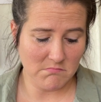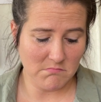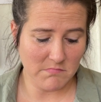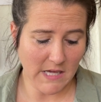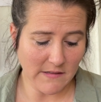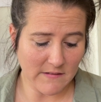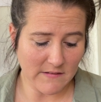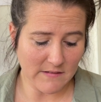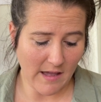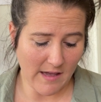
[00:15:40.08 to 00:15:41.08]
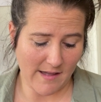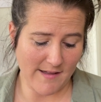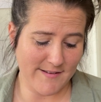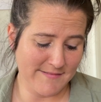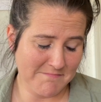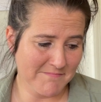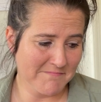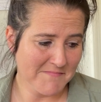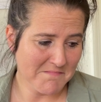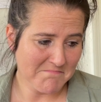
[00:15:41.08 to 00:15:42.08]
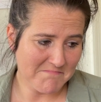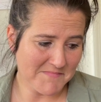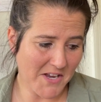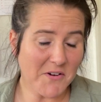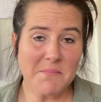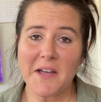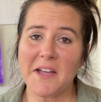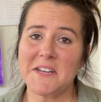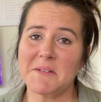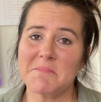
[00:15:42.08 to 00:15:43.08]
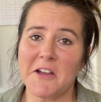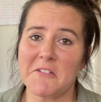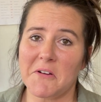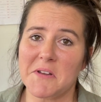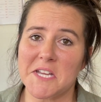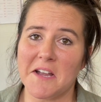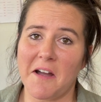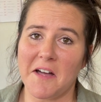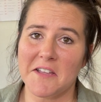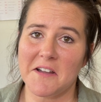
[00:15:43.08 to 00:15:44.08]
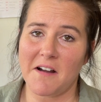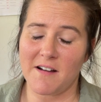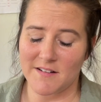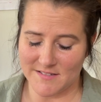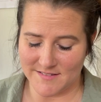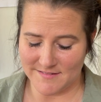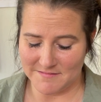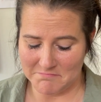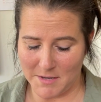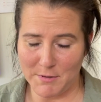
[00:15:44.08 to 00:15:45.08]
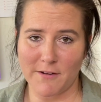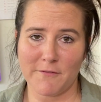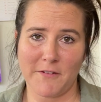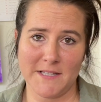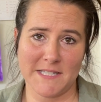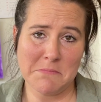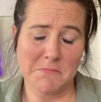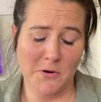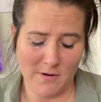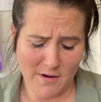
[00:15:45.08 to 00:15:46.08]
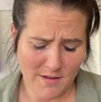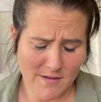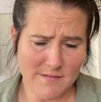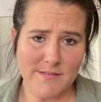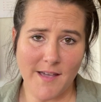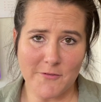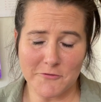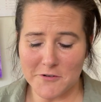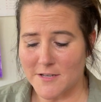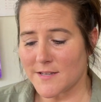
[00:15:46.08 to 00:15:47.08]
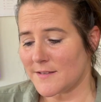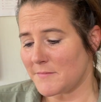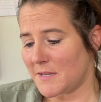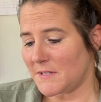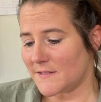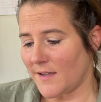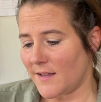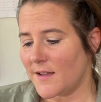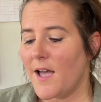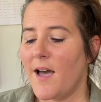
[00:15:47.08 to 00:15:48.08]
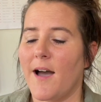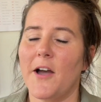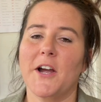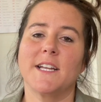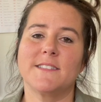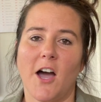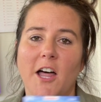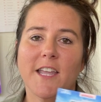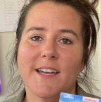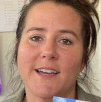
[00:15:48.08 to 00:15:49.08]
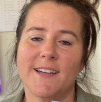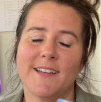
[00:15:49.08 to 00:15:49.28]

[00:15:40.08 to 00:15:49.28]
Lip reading: That's sad. Never mind. I'm not growing any hollyhocks. Maybe I can find some more. That really made me sad. All right, dahlia.